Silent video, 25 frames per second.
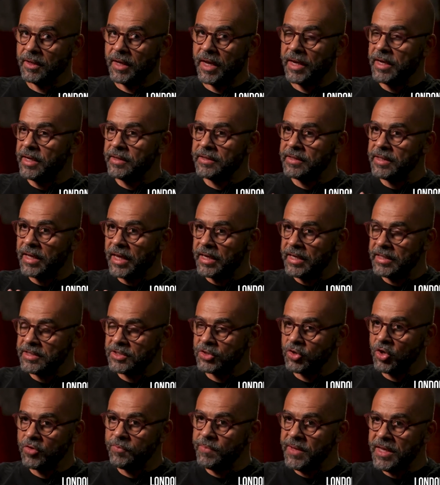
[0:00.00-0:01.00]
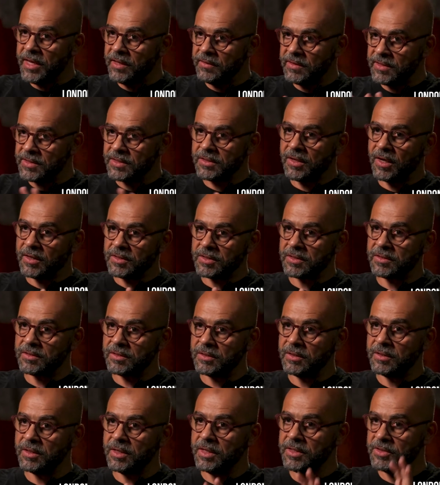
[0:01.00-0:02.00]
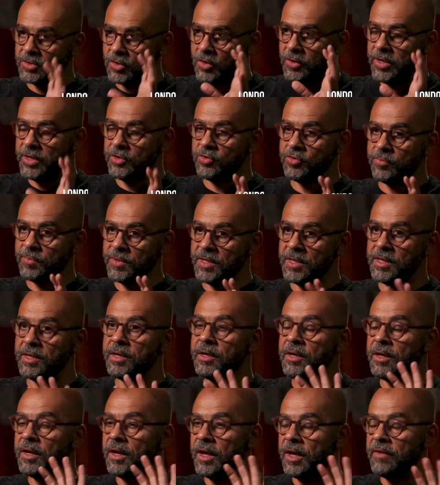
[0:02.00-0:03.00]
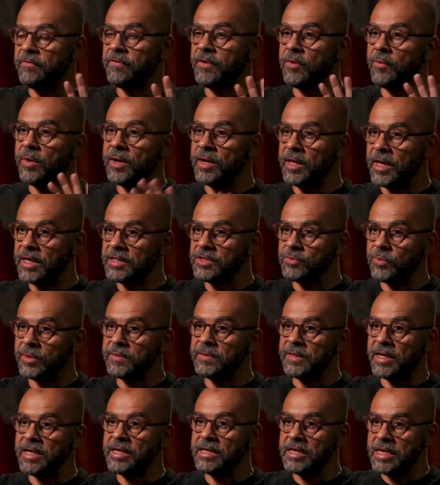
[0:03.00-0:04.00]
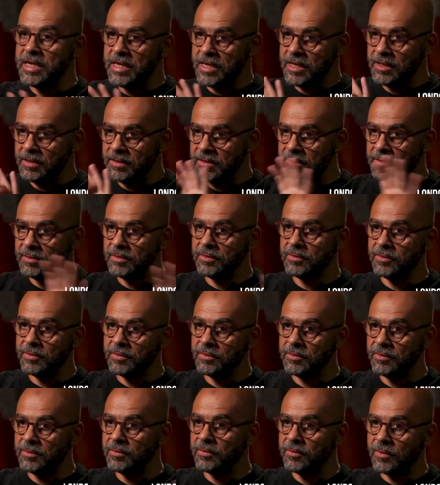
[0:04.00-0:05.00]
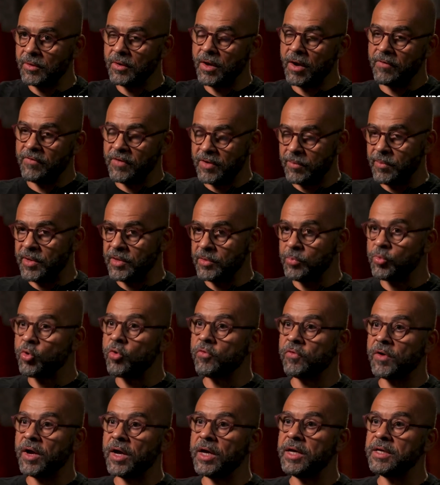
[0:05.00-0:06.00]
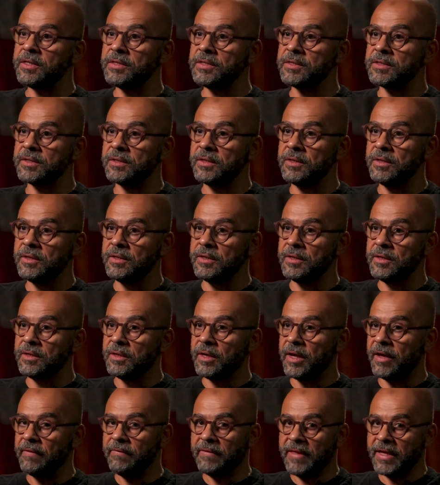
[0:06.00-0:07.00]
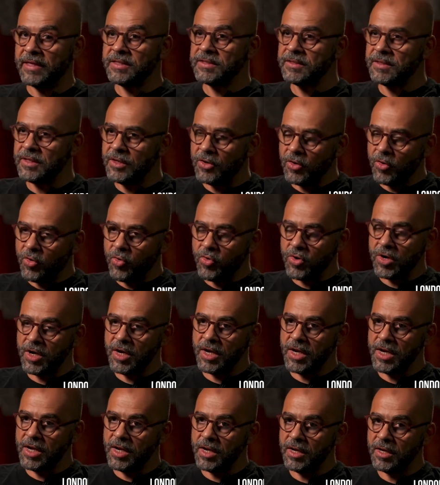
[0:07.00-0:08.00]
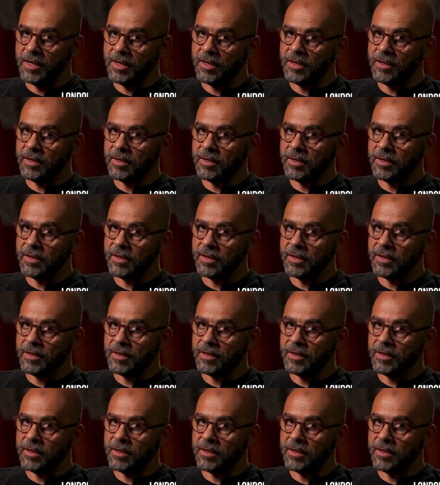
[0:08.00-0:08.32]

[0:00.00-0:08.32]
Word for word: and it, and it's not being discussed. It's going to be everyone gets what they need, government provides, and that's the only